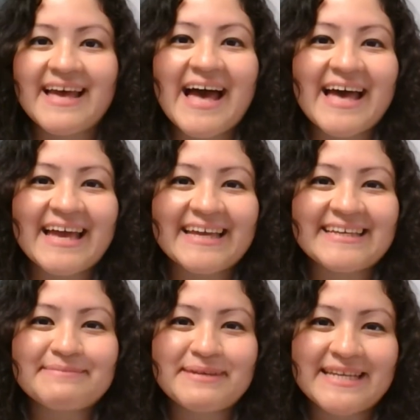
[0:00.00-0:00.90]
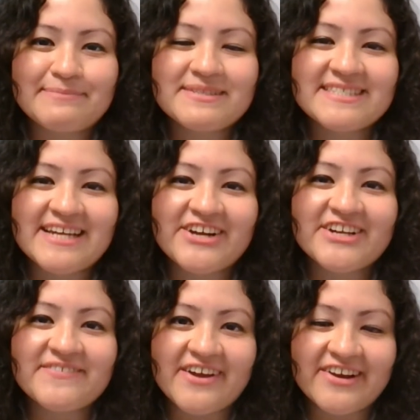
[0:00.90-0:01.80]
Hi, my name is Sara
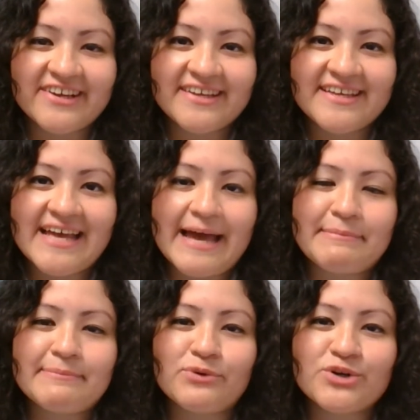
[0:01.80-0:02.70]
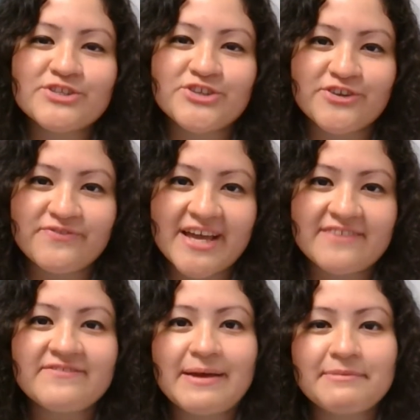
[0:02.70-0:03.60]
Guevara. I'm a
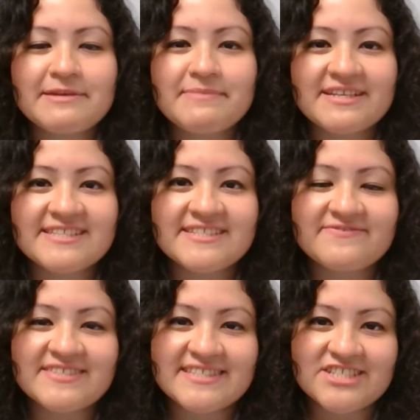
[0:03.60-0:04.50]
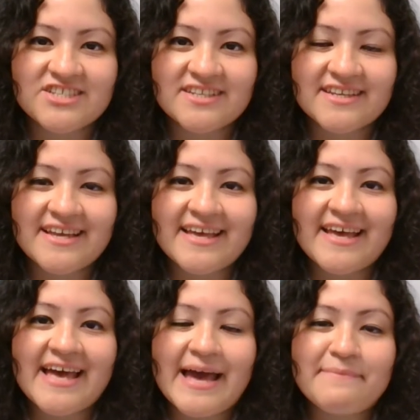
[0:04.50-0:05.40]
board-certified family medicine physician.
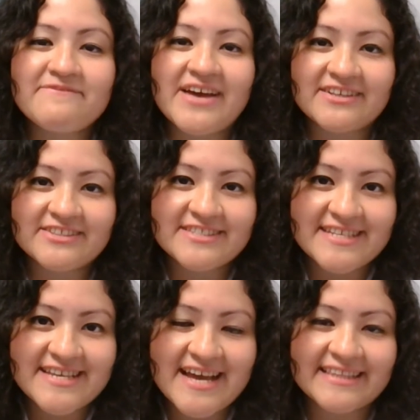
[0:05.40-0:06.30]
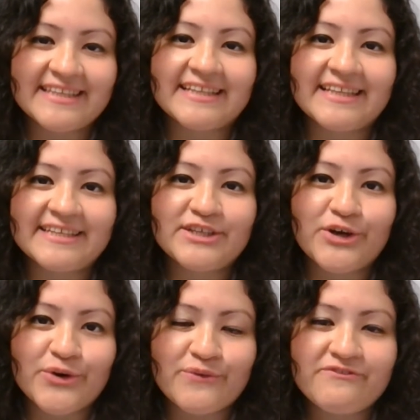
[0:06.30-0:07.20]
I'm faculty at the Glen
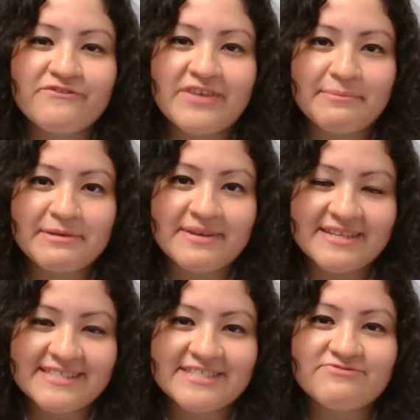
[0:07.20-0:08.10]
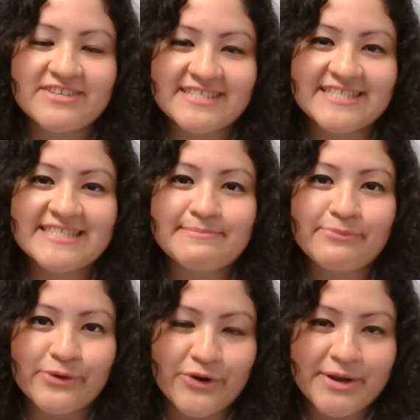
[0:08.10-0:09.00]
Cove Family Medicine Residency
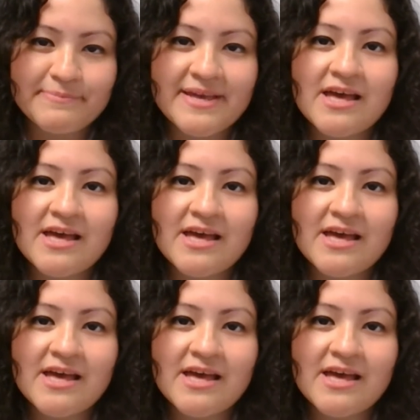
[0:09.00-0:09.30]
Program,